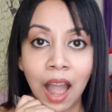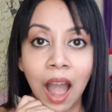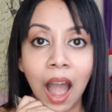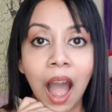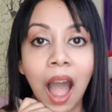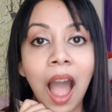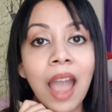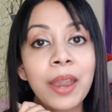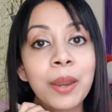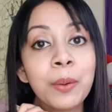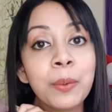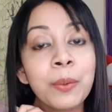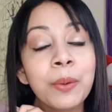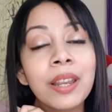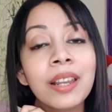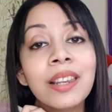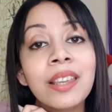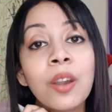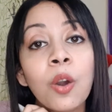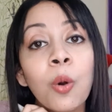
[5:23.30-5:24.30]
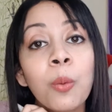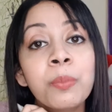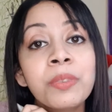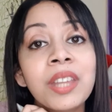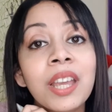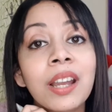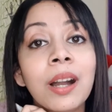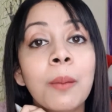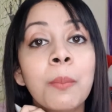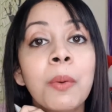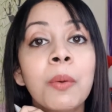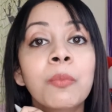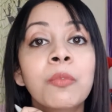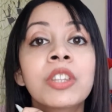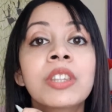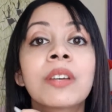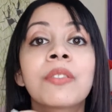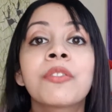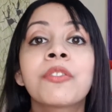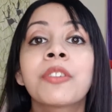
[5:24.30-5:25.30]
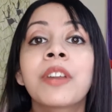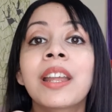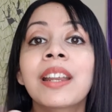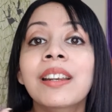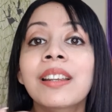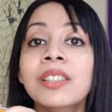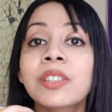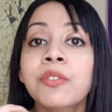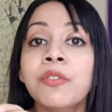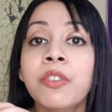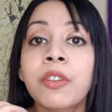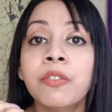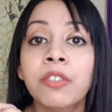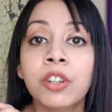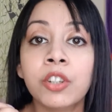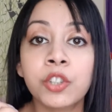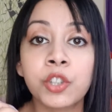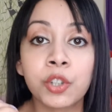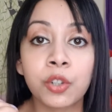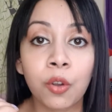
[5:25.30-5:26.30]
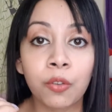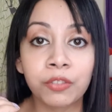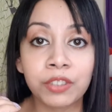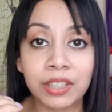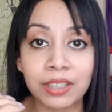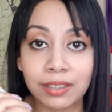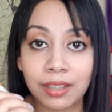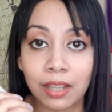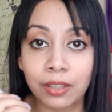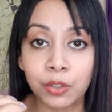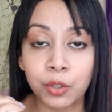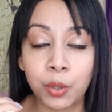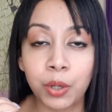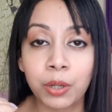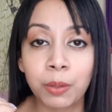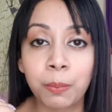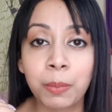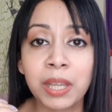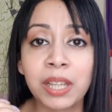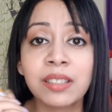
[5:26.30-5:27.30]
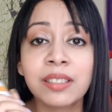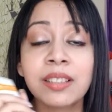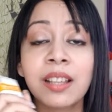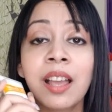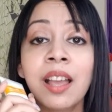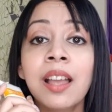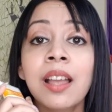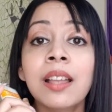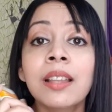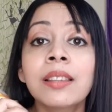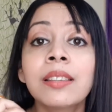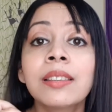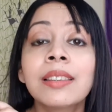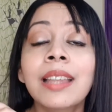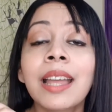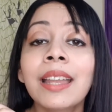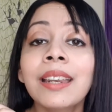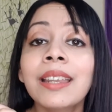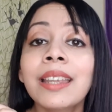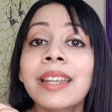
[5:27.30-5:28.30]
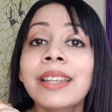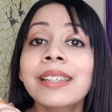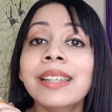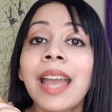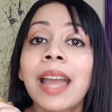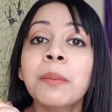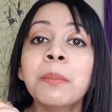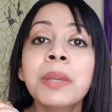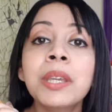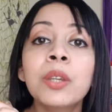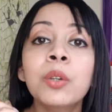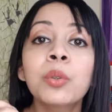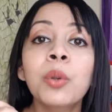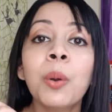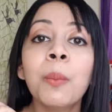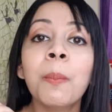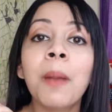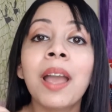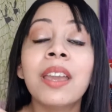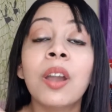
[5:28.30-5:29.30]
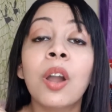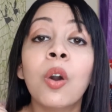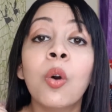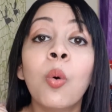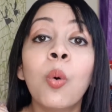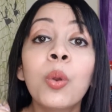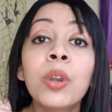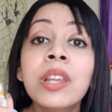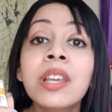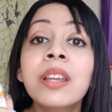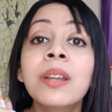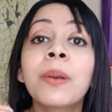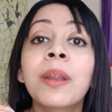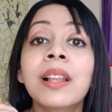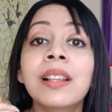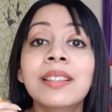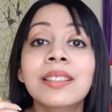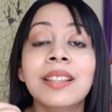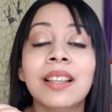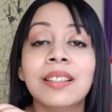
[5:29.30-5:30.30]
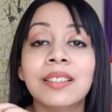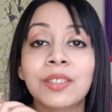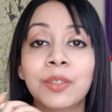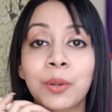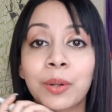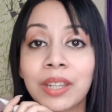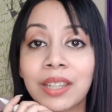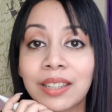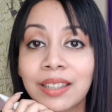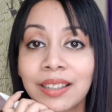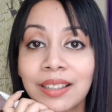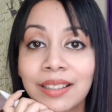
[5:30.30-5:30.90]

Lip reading: I really hope they come up with a fragrance-free version of this sunscreen, because then it can be, you know, my holy grail sunscreen.